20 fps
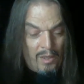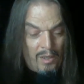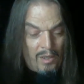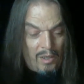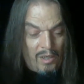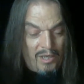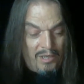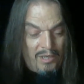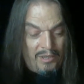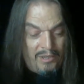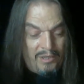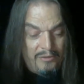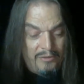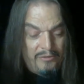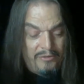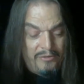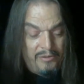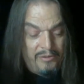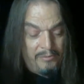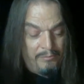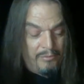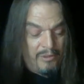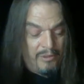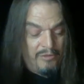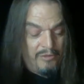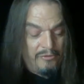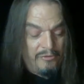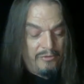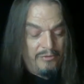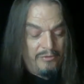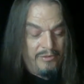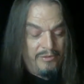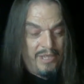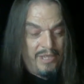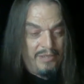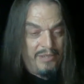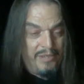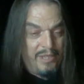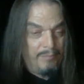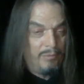I got the impression
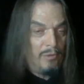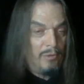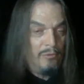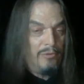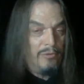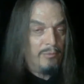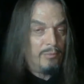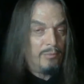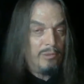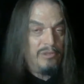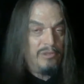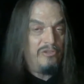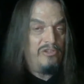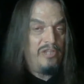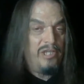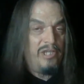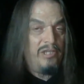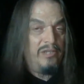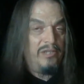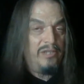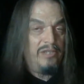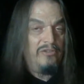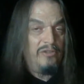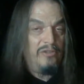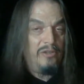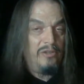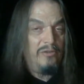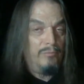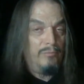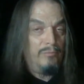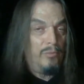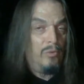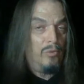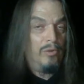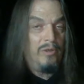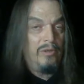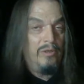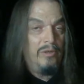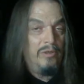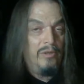that they both appreciated each other
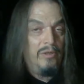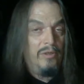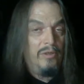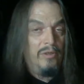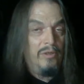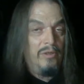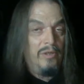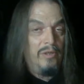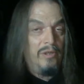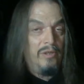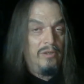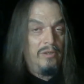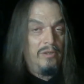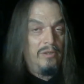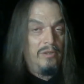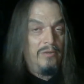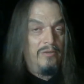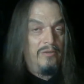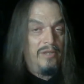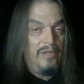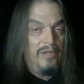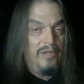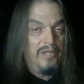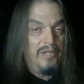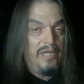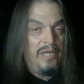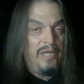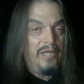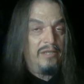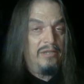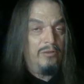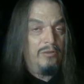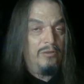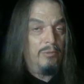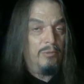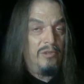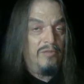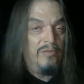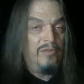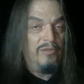more than they had in their
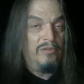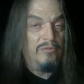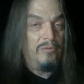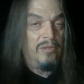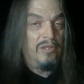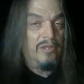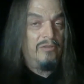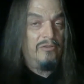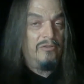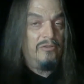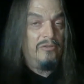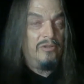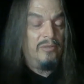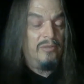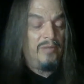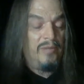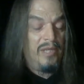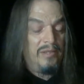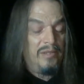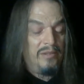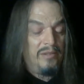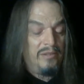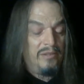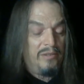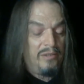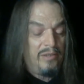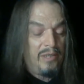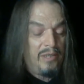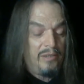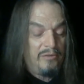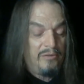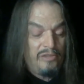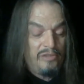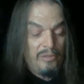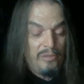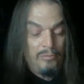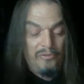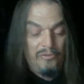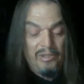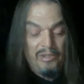previous relationship. And she
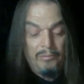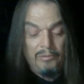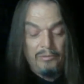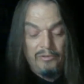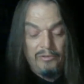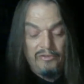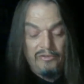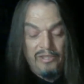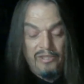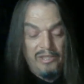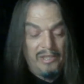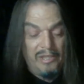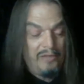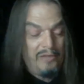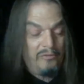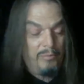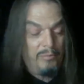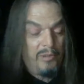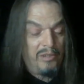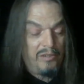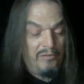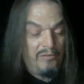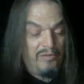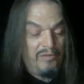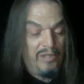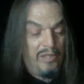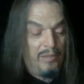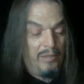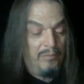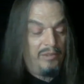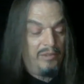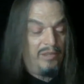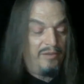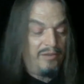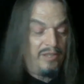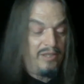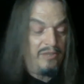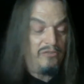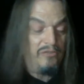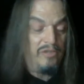was able to see an aspect of him and the
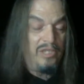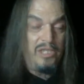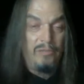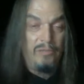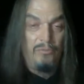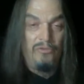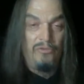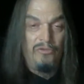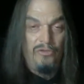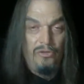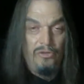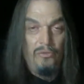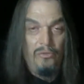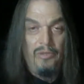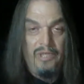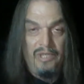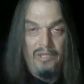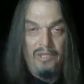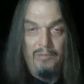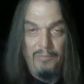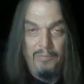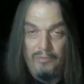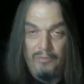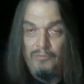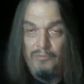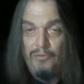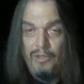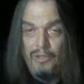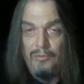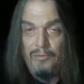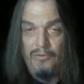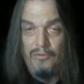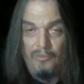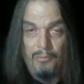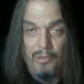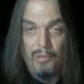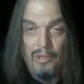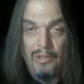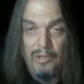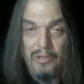things that he was doing and the business that he was a
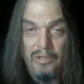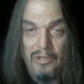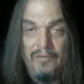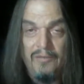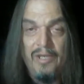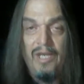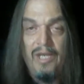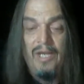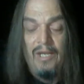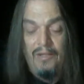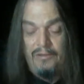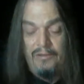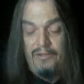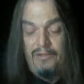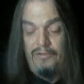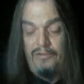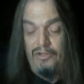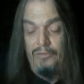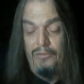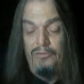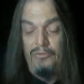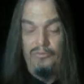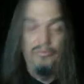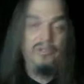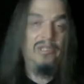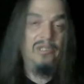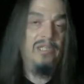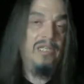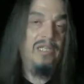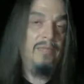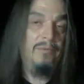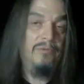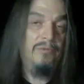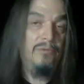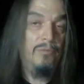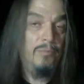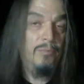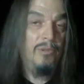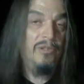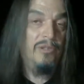part of that she was really able to
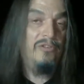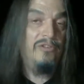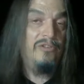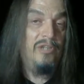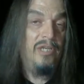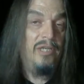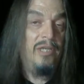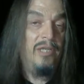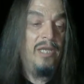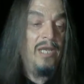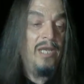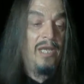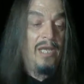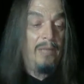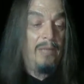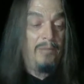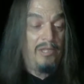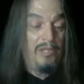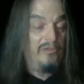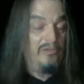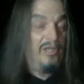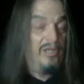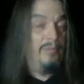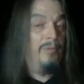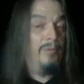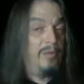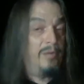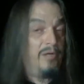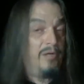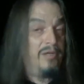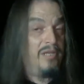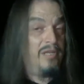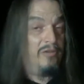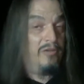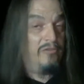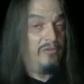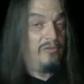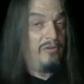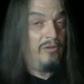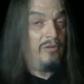appreciate. And because I'm a part of that
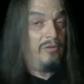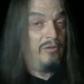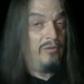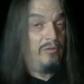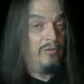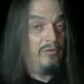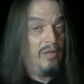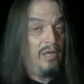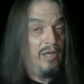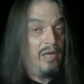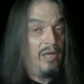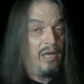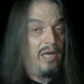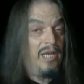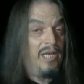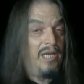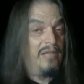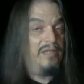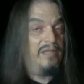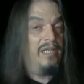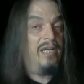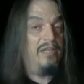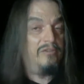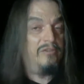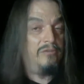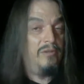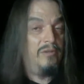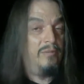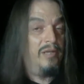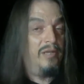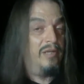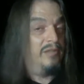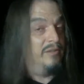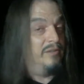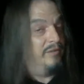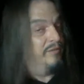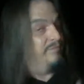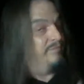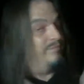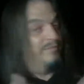too, I had to ask her about it. You
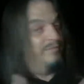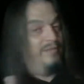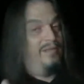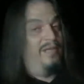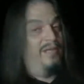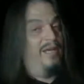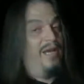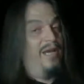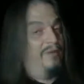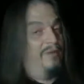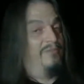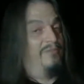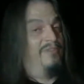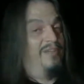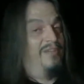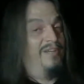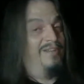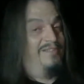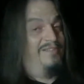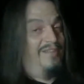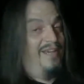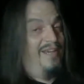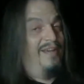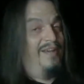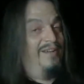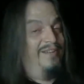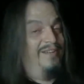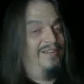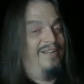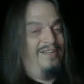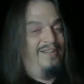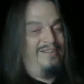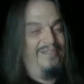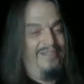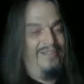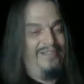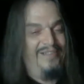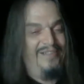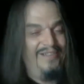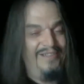know, how's this, huh?
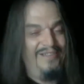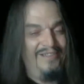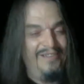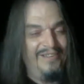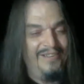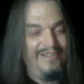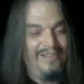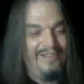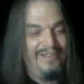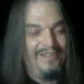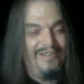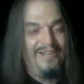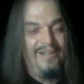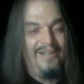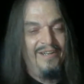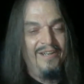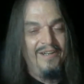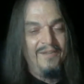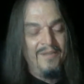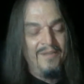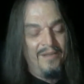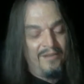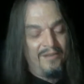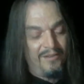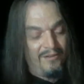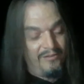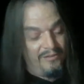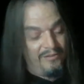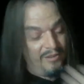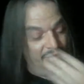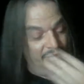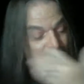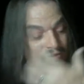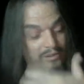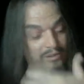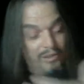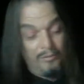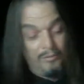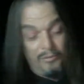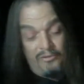Because, you know,
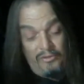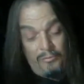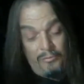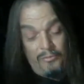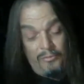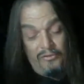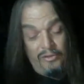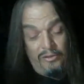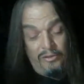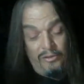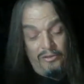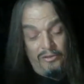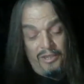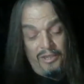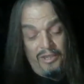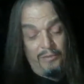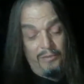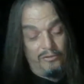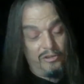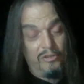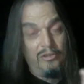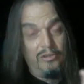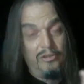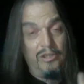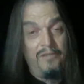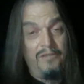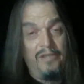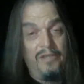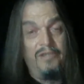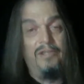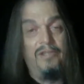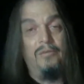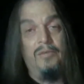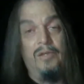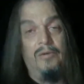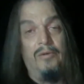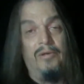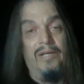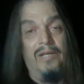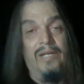it was a good thing. It was a good event that we
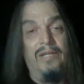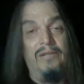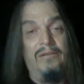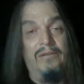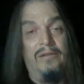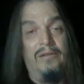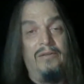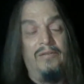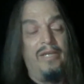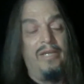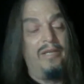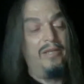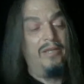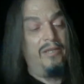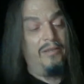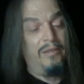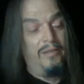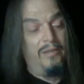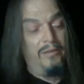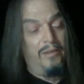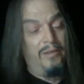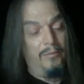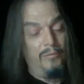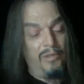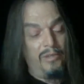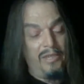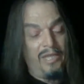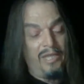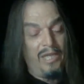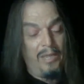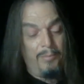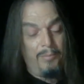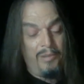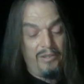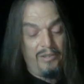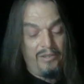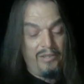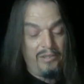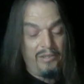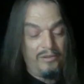were at and all that. And I'm really happy
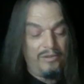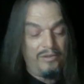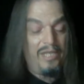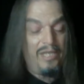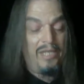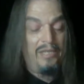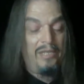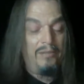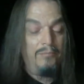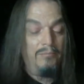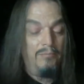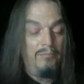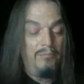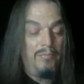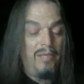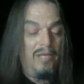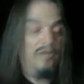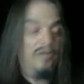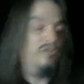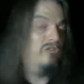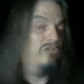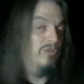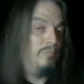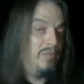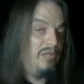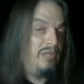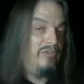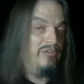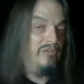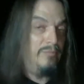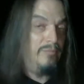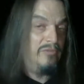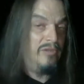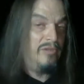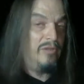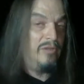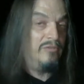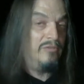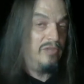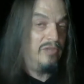that they managed to piece
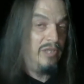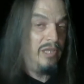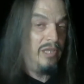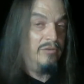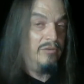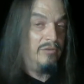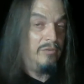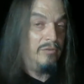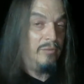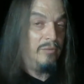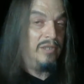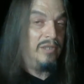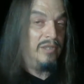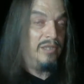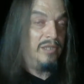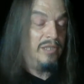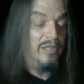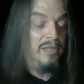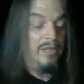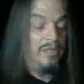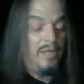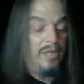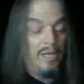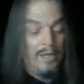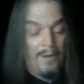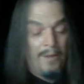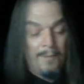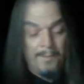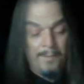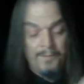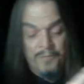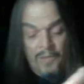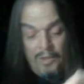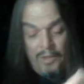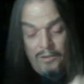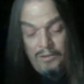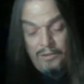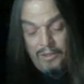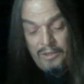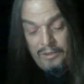themselves together the way that they did.
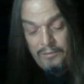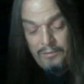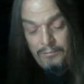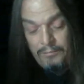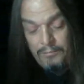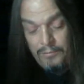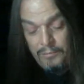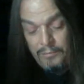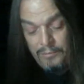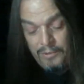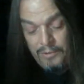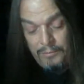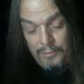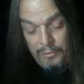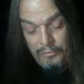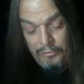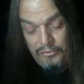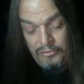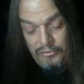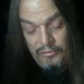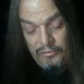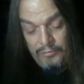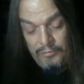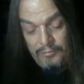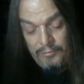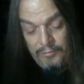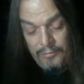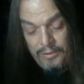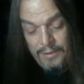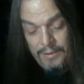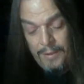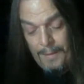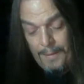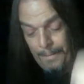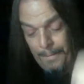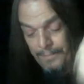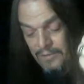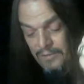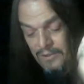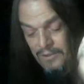The most
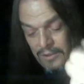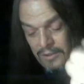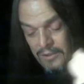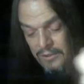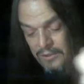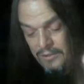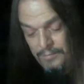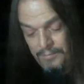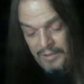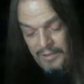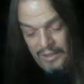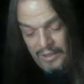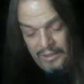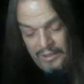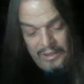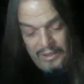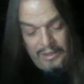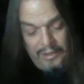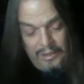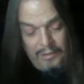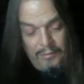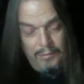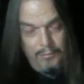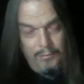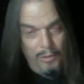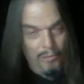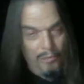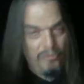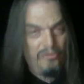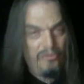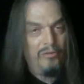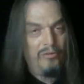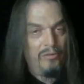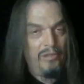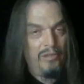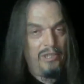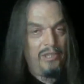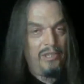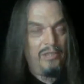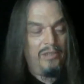compelling,
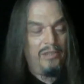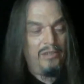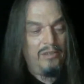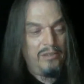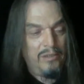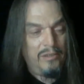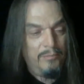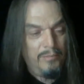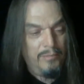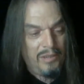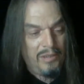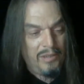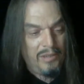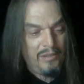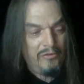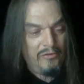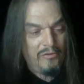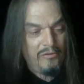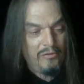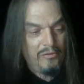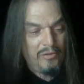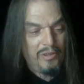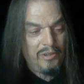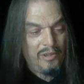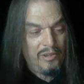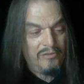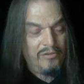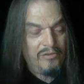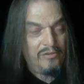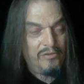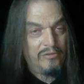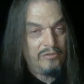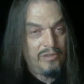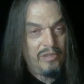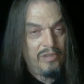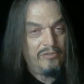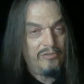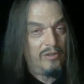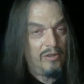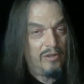emotionally compelling story. That's
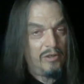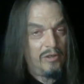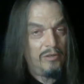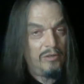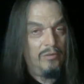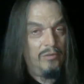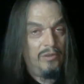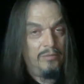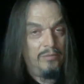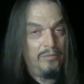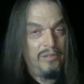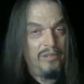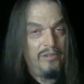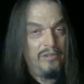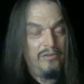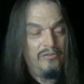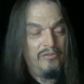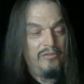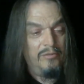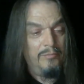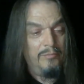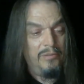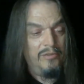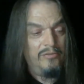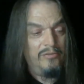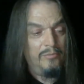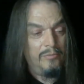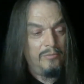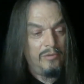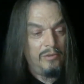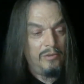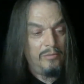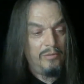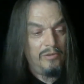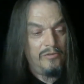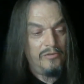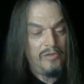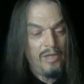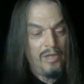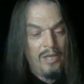a hard one because there have been some good
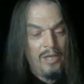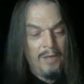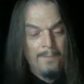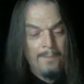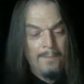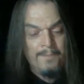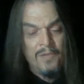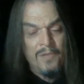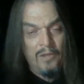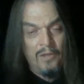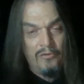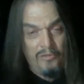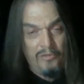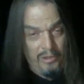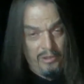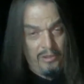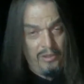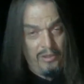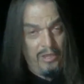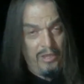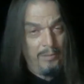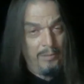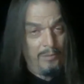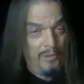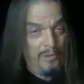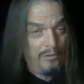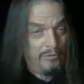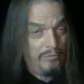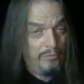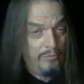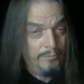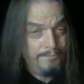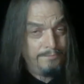ones. Sanal Adamarku,